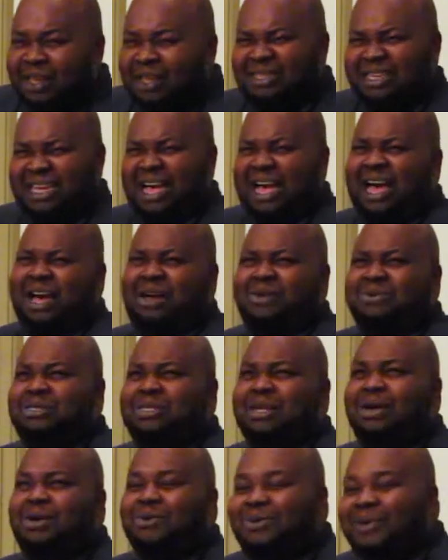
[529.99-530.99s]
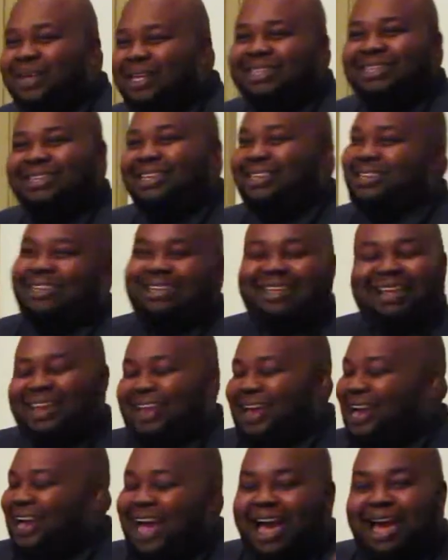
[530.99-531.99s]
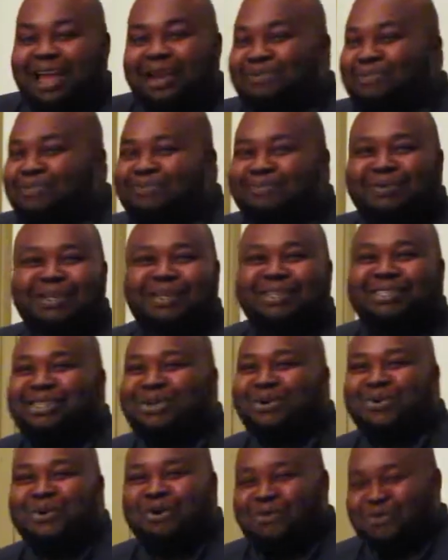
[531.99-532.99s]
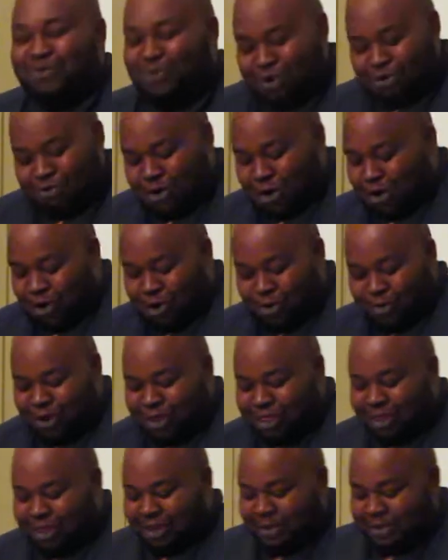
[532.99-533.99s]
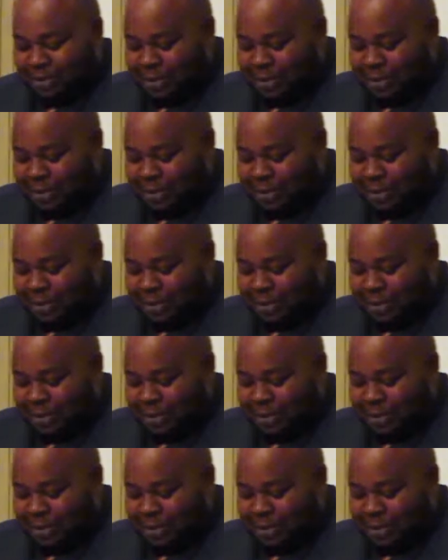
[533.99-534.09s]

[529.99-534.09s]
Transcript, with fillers: it's like, how so? And I got it. And so we're rolling with it.